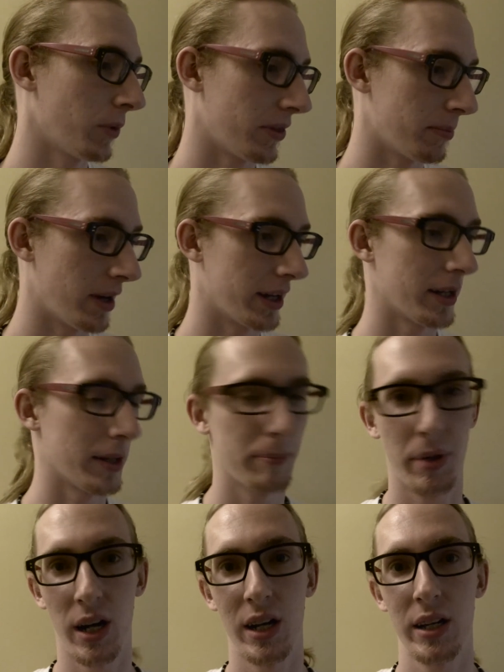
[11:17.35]
with my
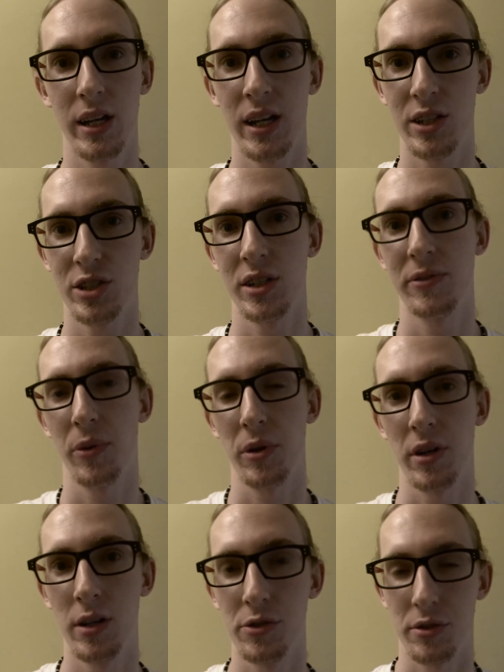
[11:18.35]
Pod HD
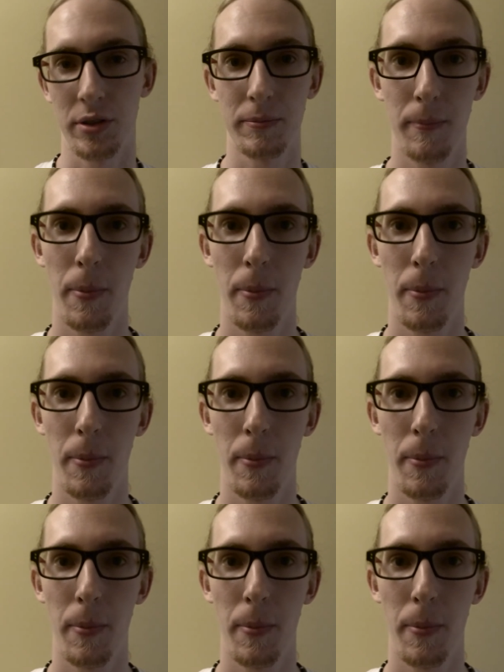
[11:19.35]
400,